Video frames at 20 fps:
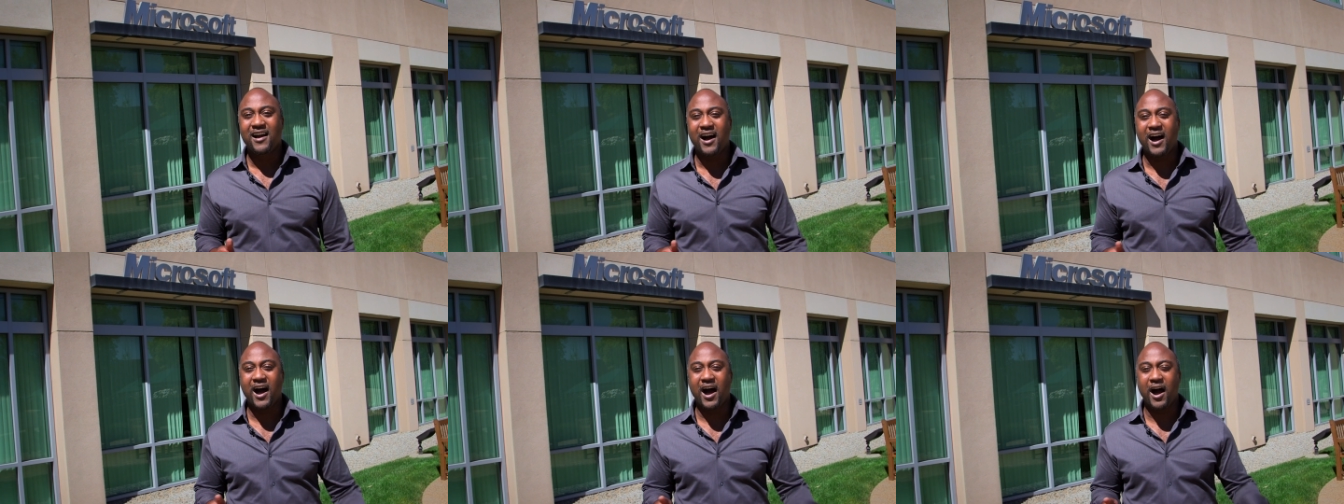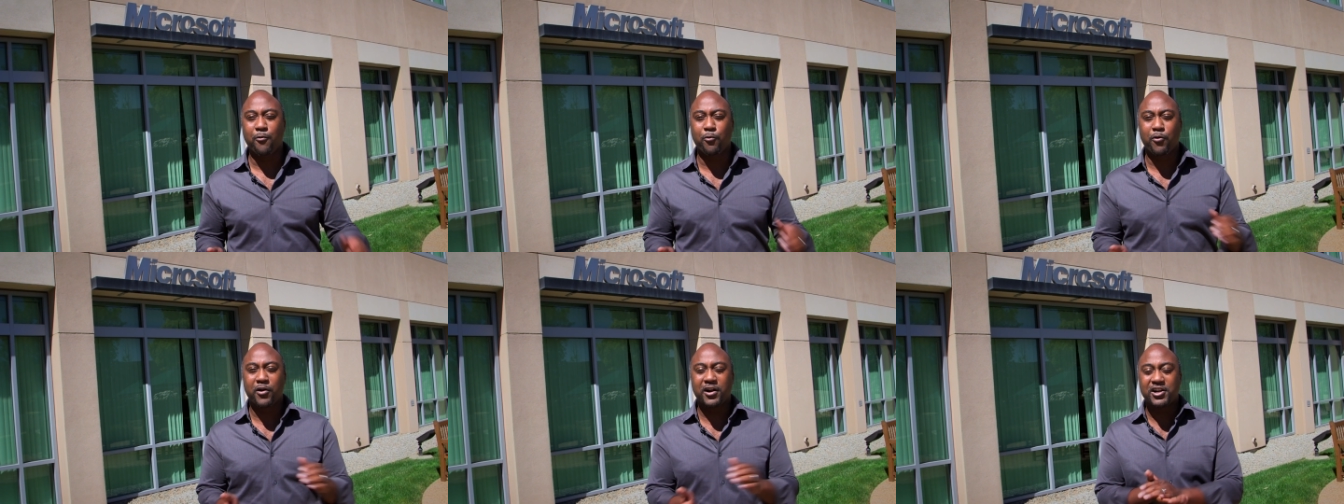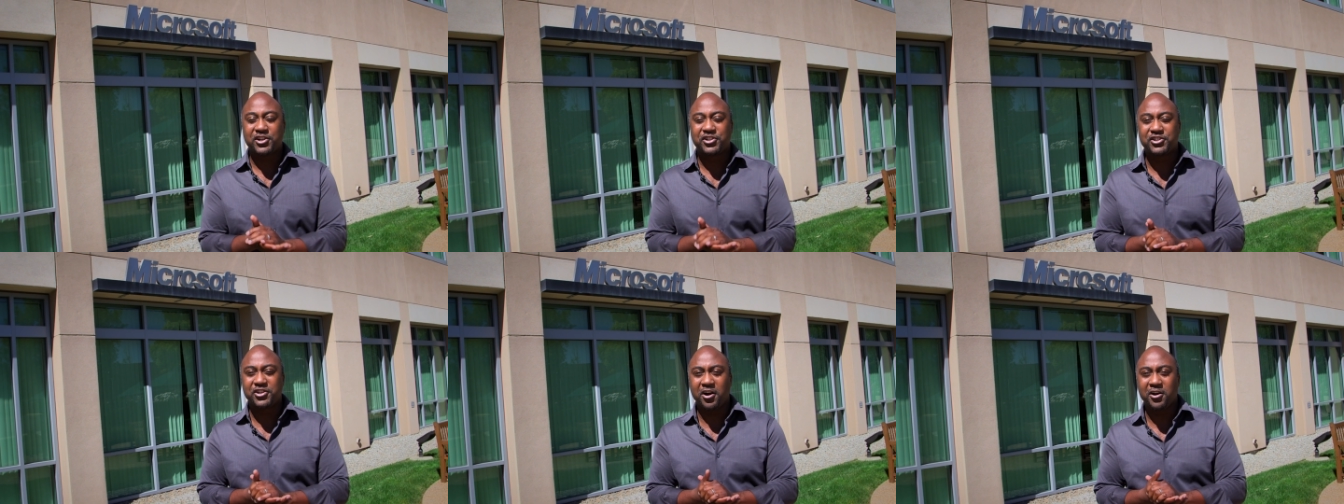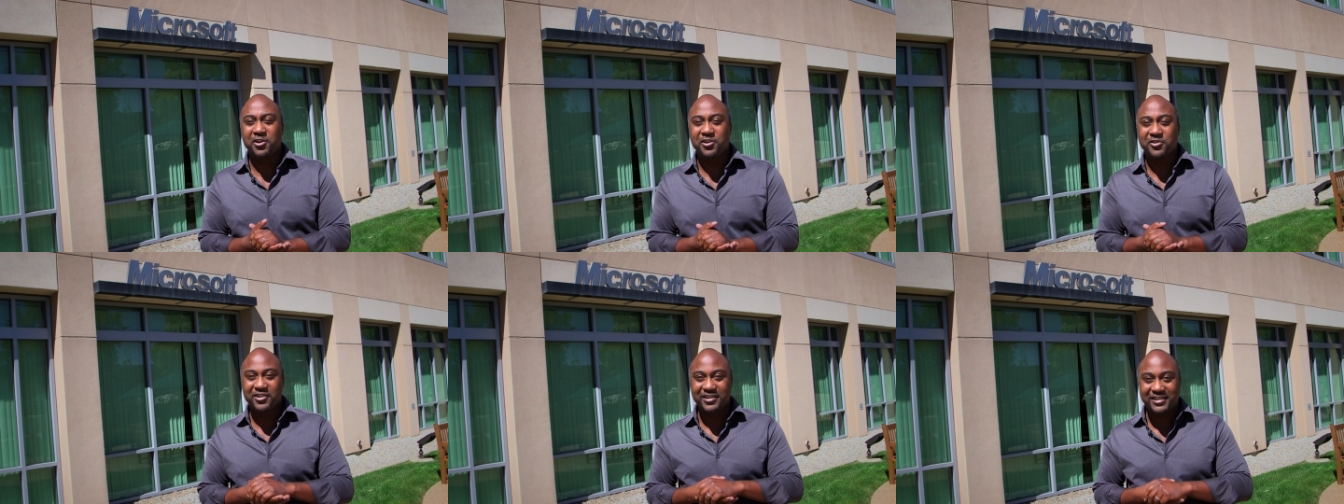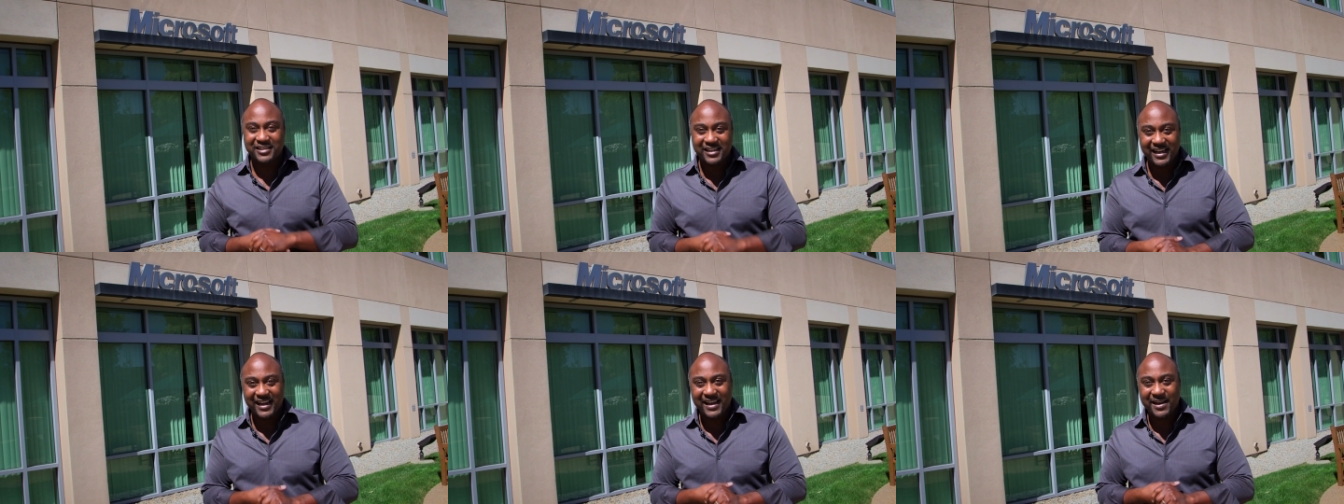Uh, we're going to show you the
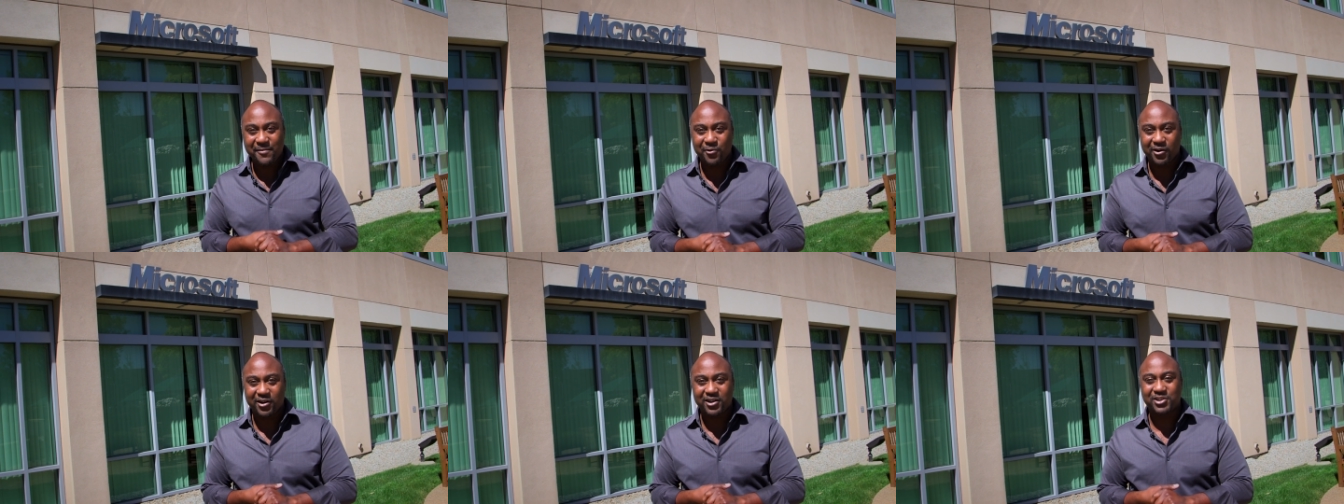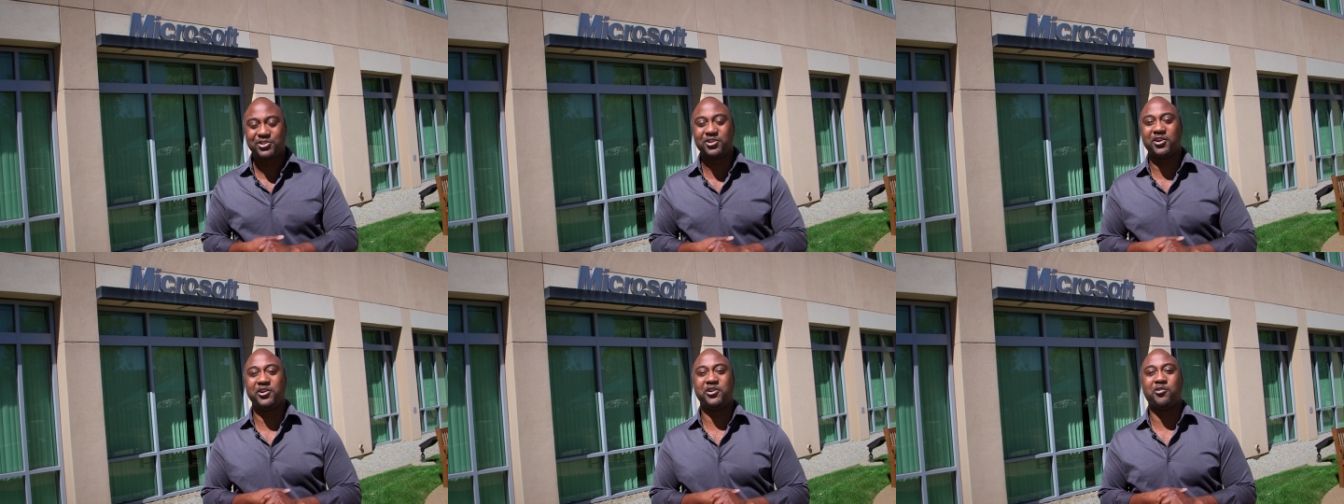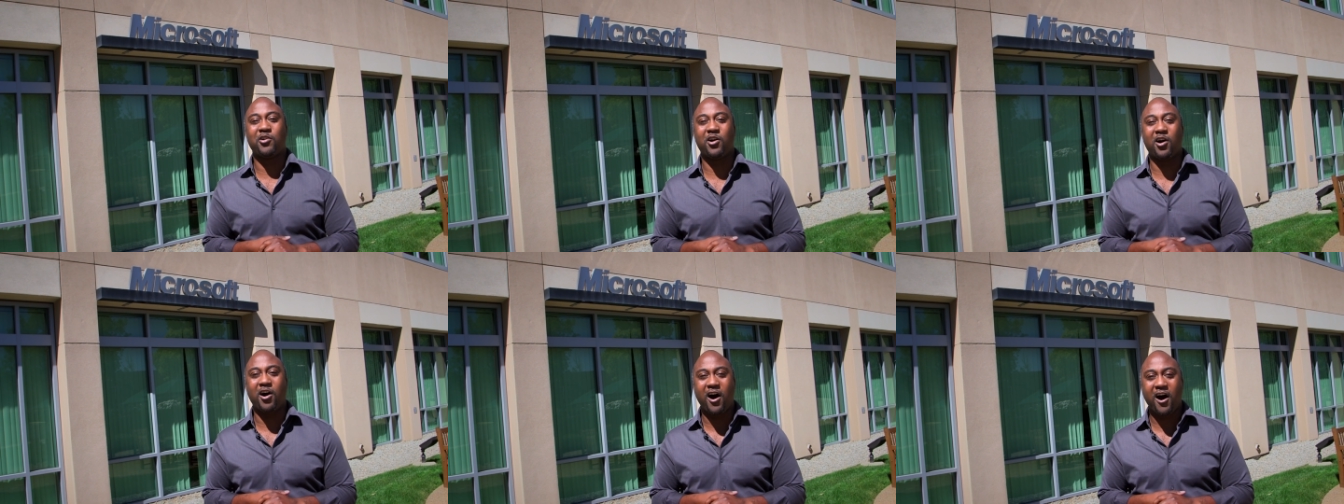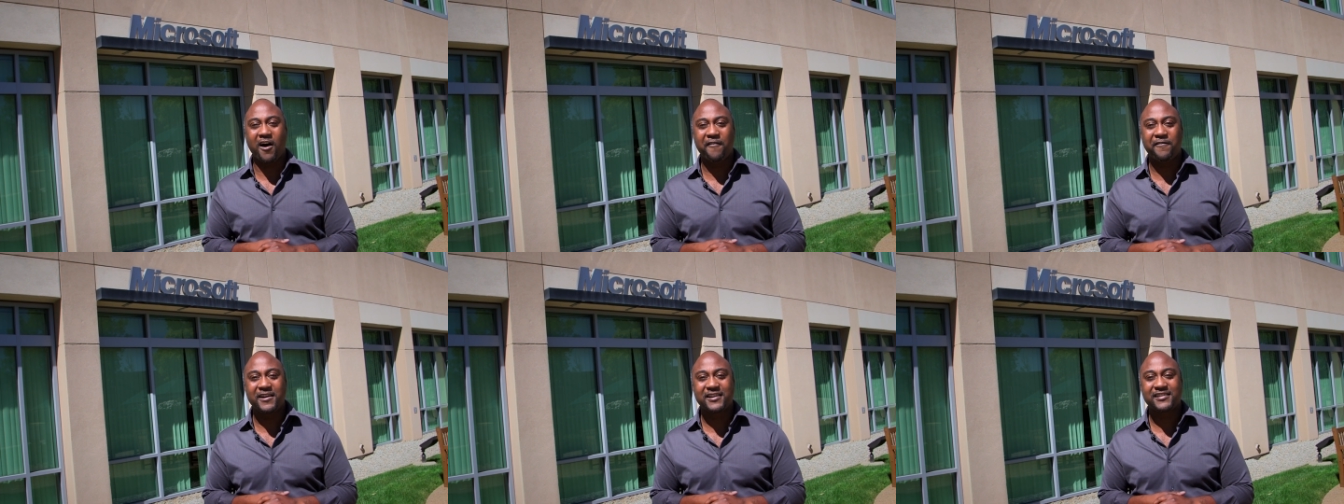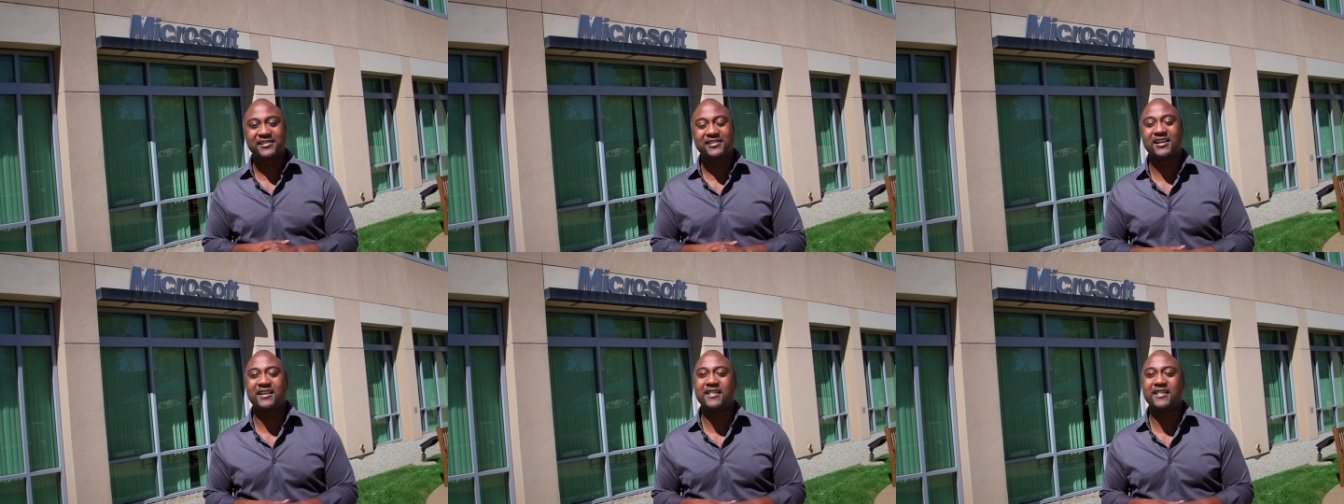team, we're going to show you our office,